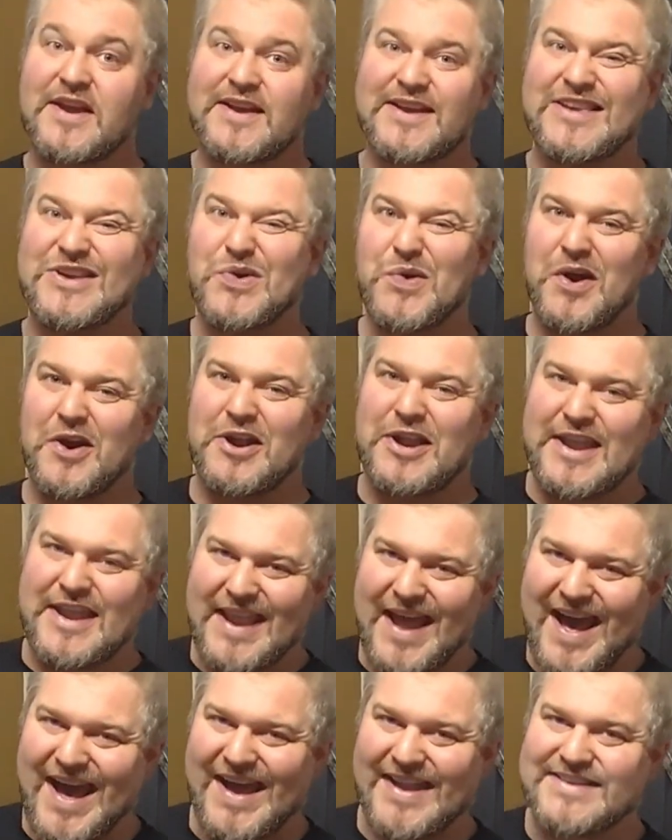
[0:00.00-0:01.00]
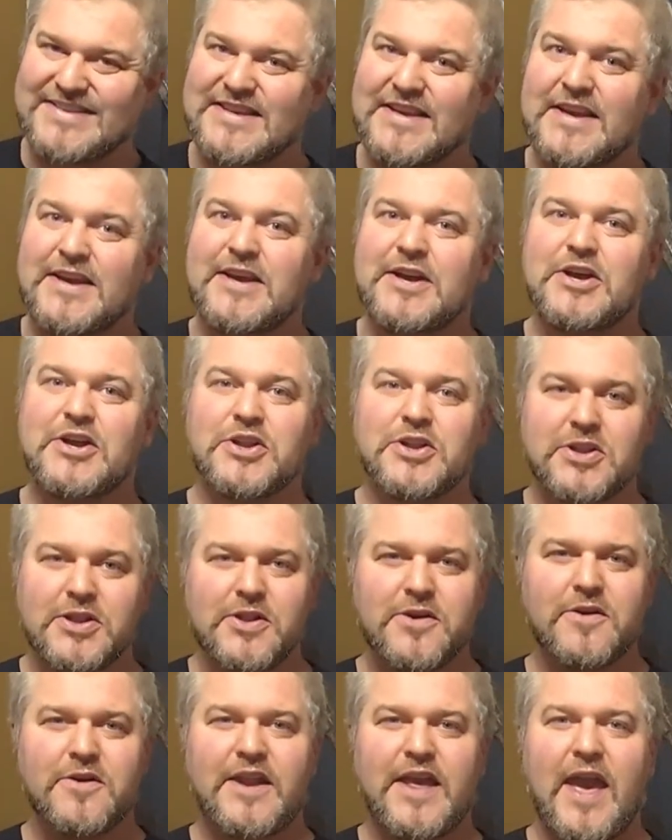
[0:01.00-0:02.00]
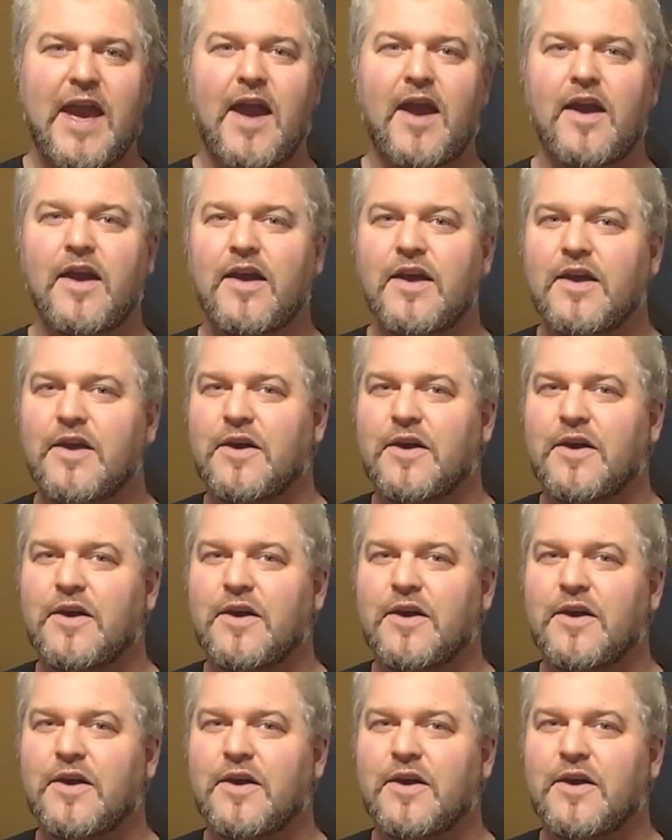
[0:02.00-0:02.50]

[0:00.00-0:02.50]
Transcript: you are not learning